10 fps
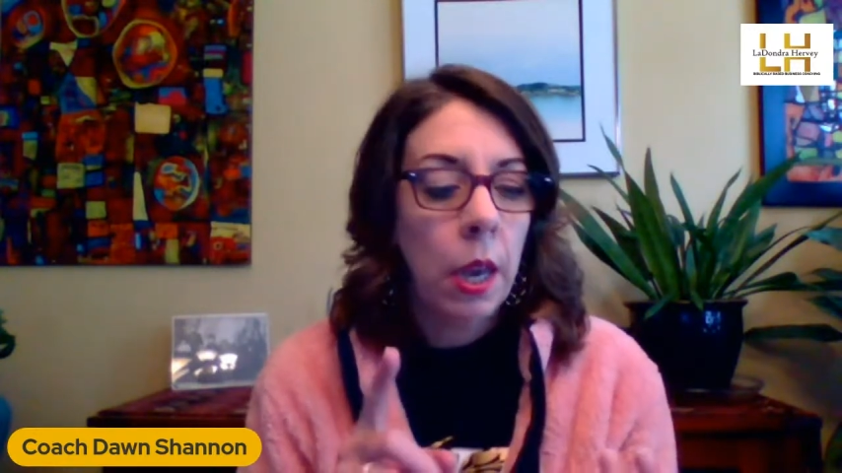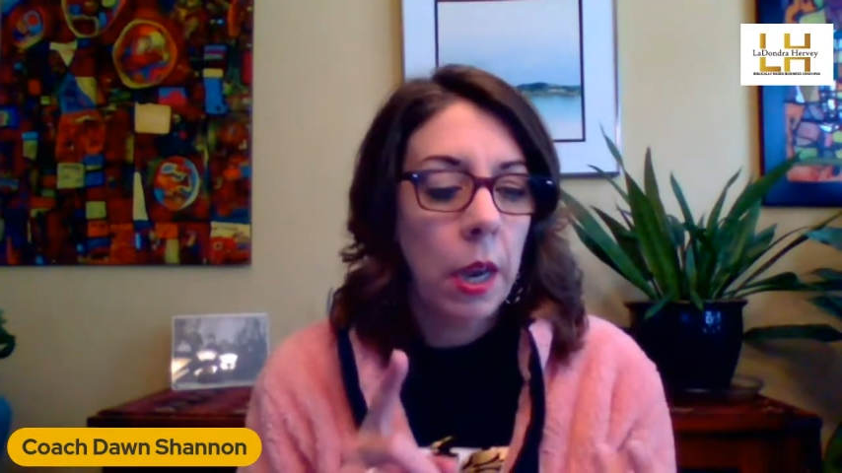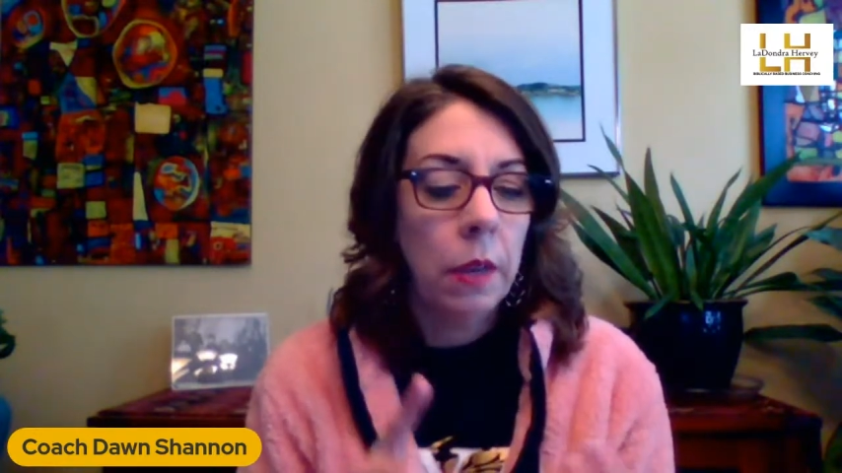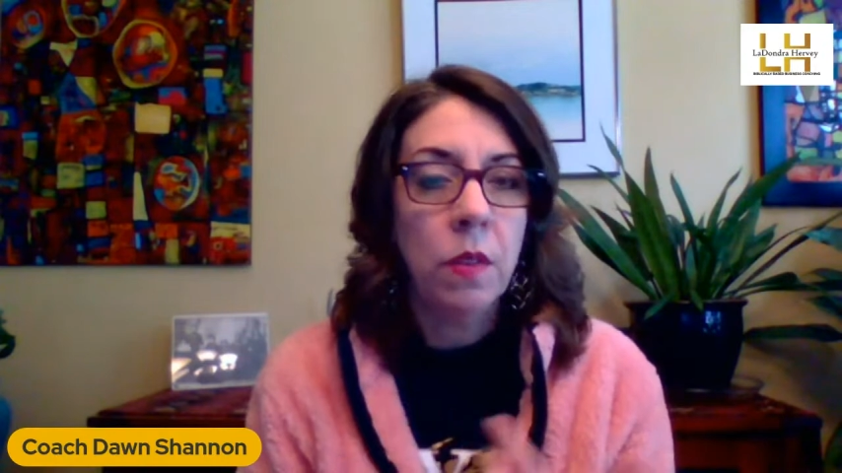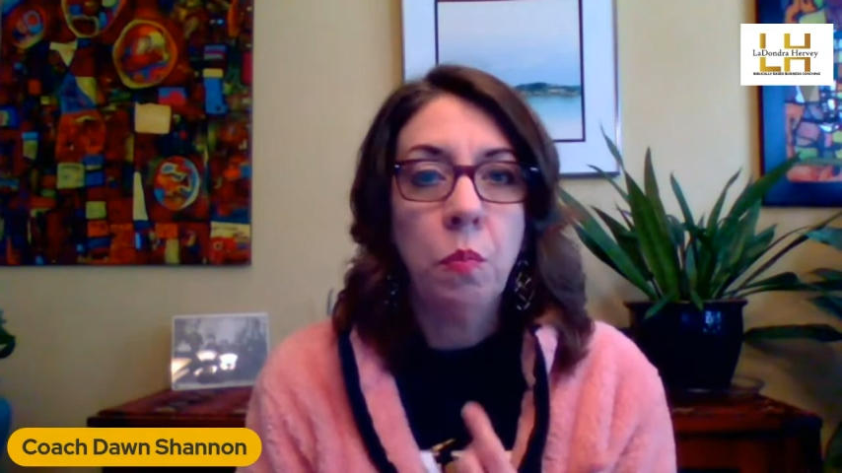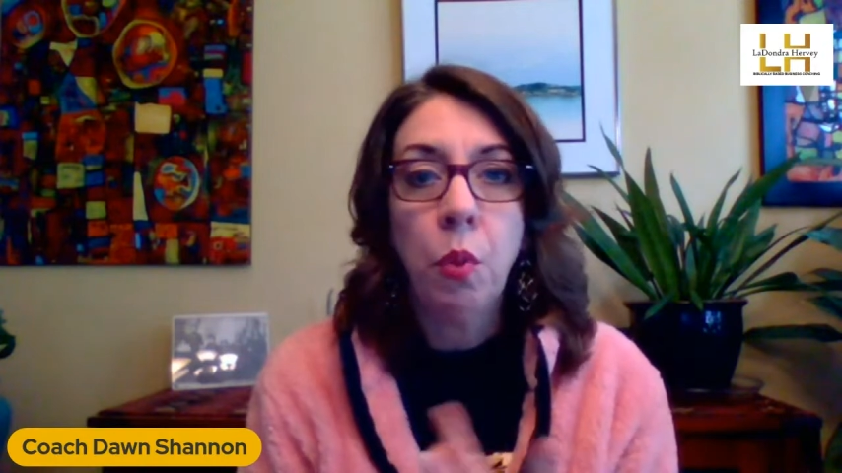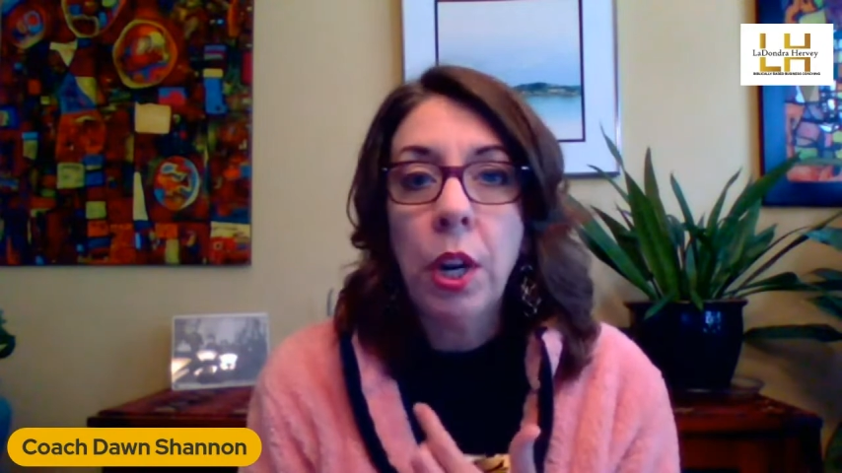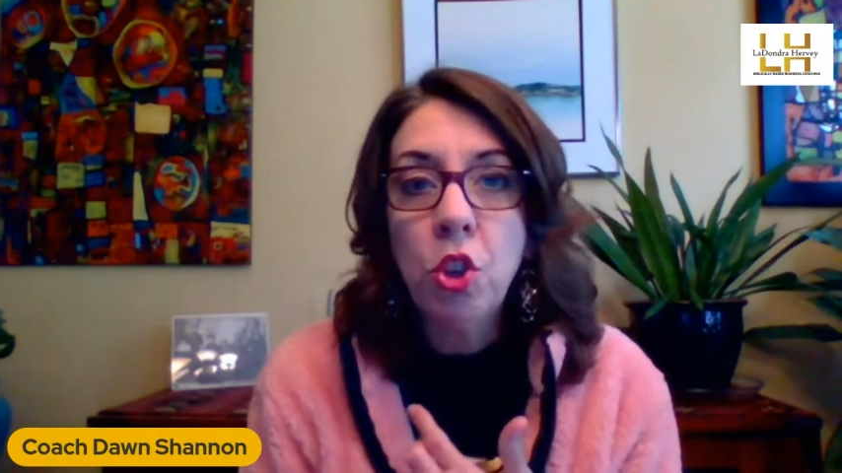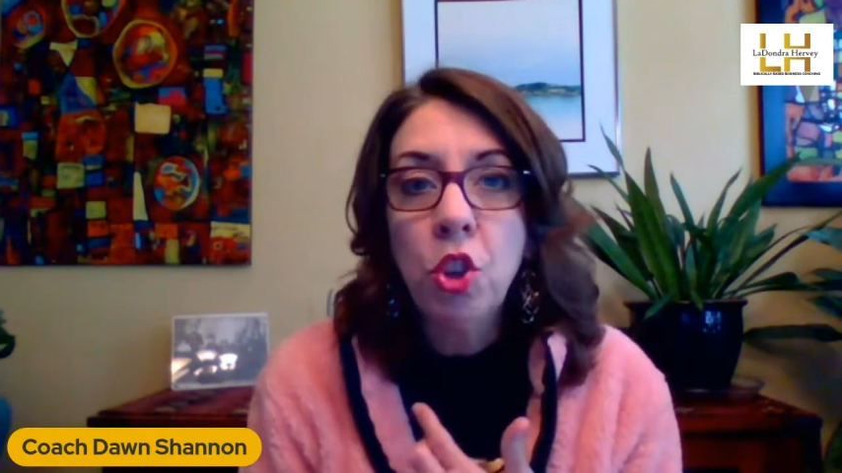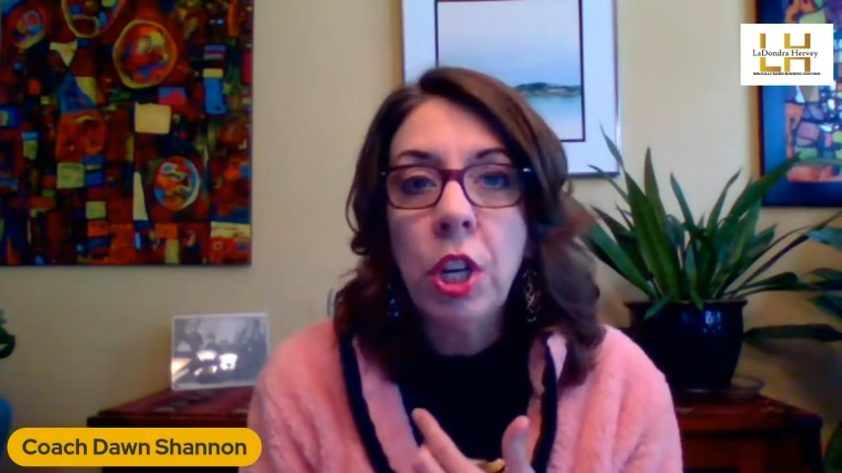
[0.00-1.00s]
a
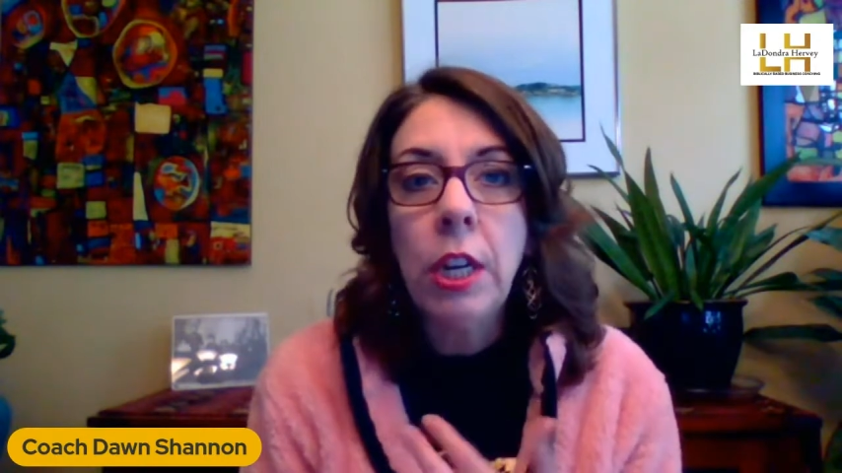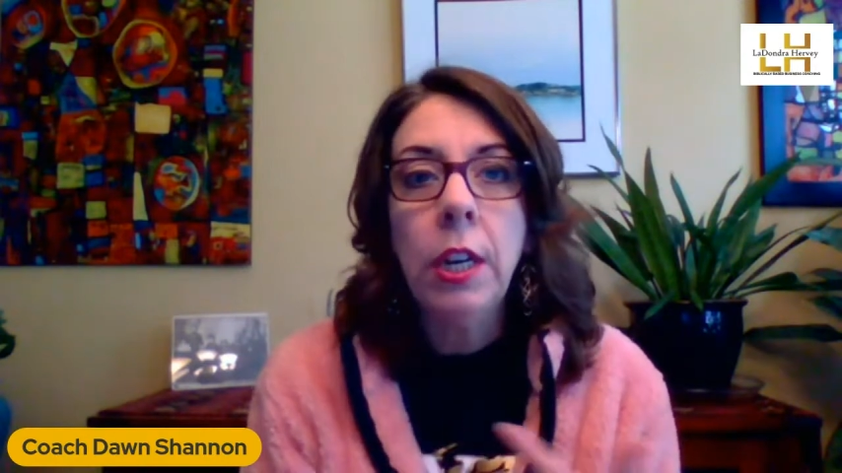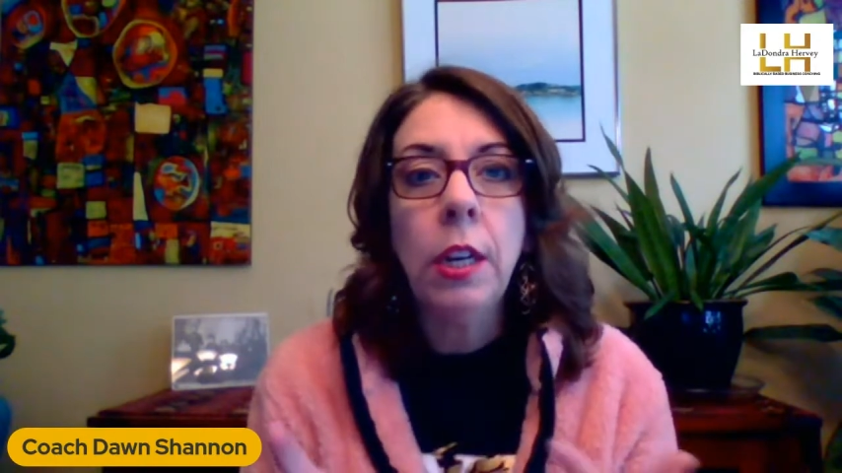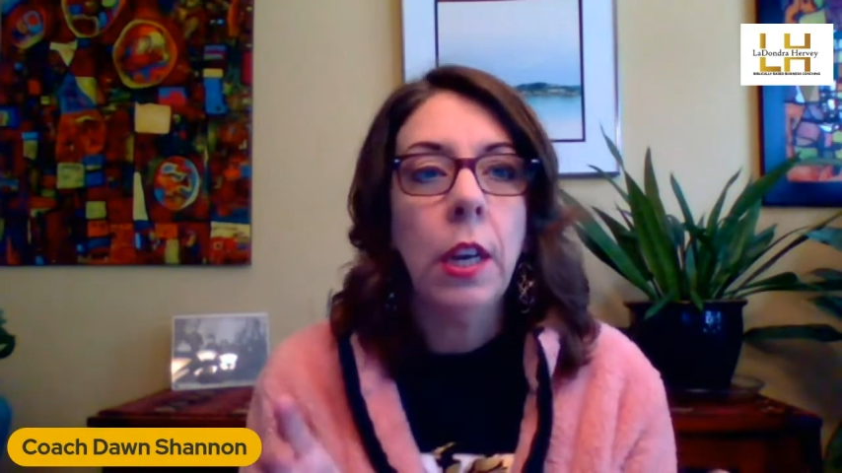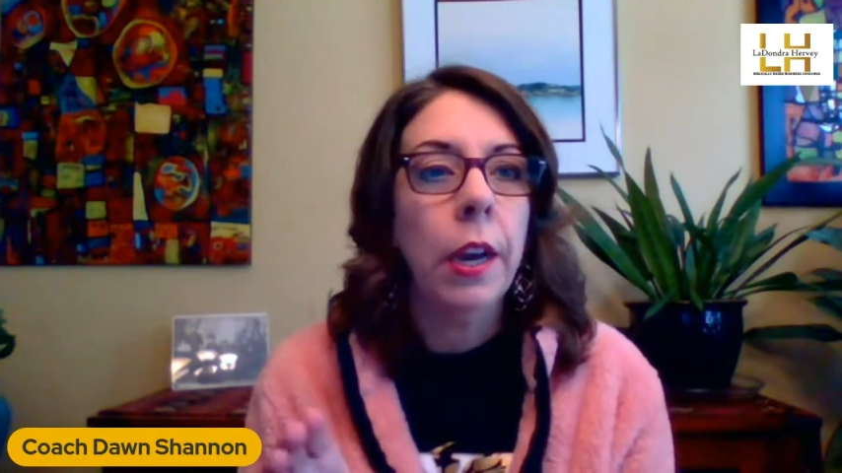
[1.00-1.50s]
spreadsheet,